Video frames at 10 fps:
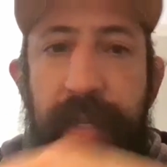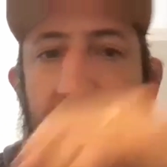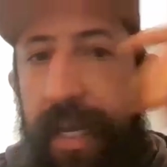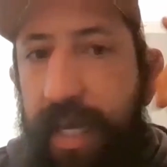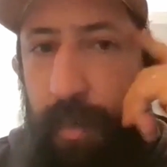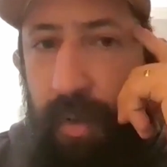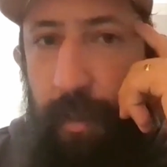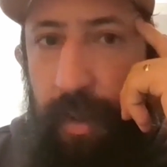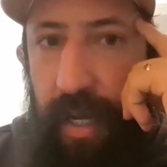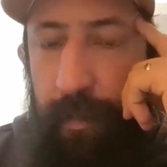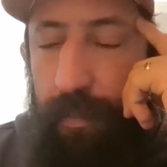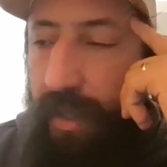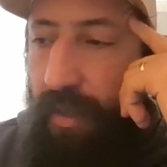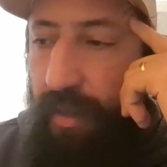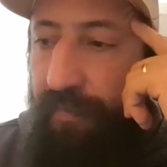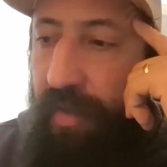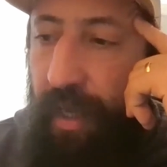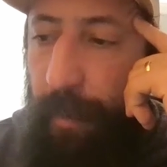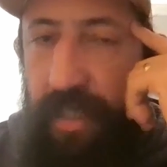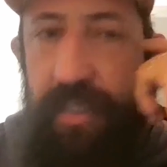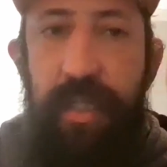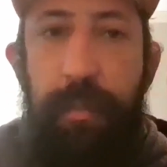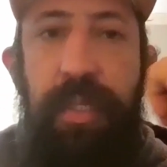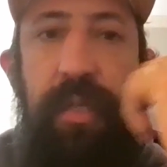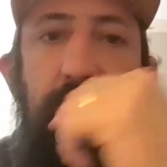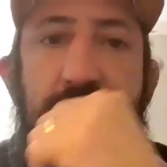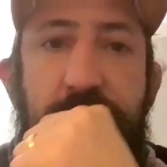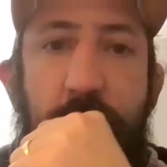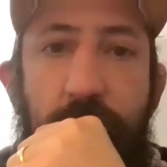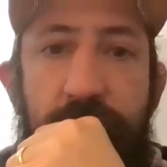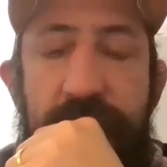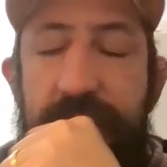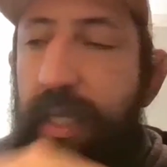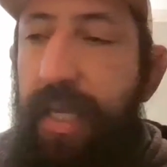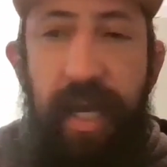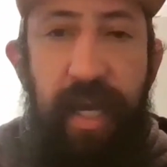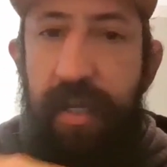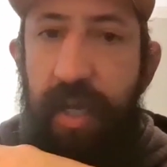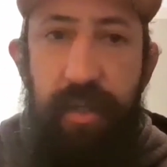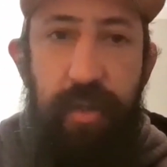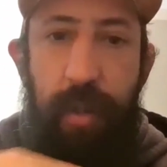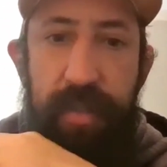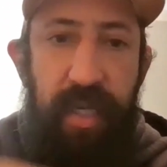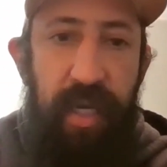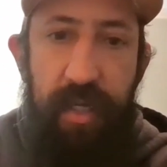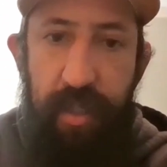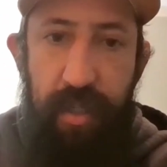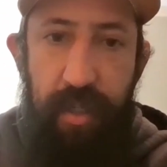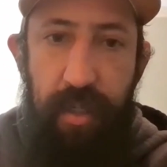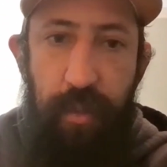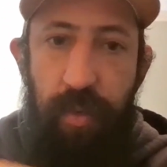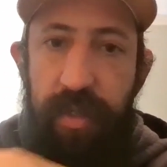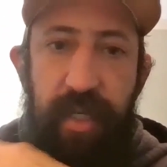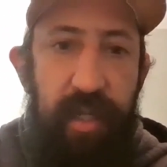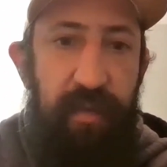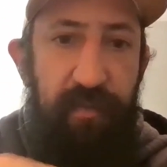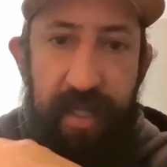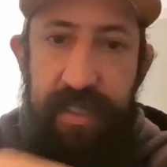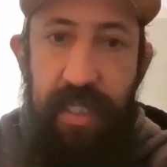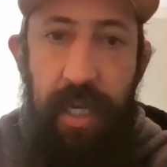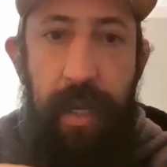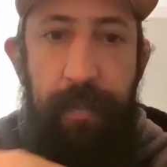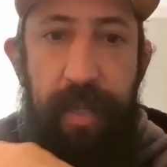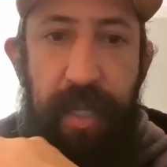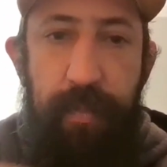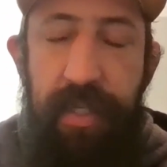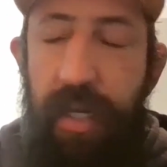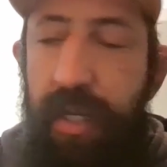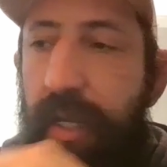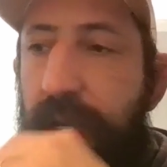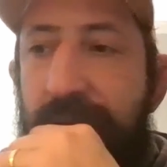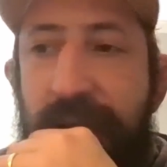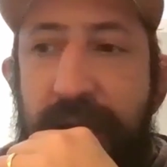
I'm like, hey, Kimbo, I'm you know I feel like I missed something. Let's go over this. He's like, ah, nah, dude, I'm done we're done. The fight's happening. I'm done.